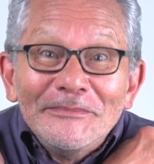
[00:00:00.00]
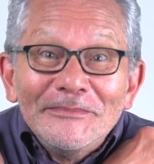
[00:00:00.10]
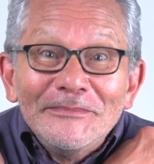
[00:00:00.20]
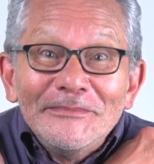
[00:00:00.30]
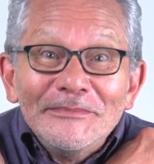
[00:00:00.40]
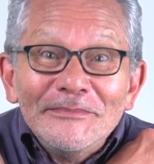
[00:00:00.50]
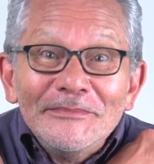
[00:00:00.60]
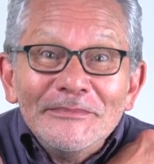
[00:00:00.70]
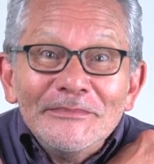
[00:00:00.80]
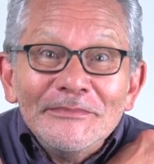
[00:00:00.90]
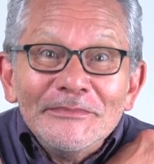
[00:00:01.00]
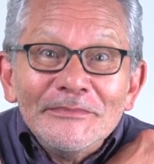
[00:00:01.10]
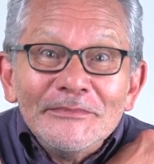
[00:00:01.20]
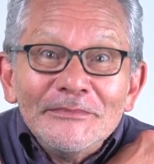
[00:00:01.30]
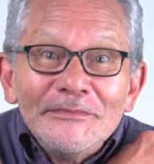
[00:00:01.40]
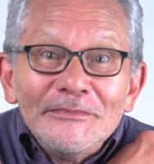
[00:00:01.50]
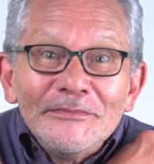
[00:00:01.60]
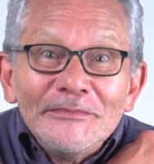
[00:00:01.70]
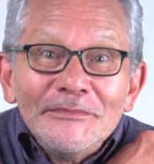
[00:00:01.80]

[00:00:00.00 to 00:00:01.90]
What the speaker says: No one is speaking in this clip.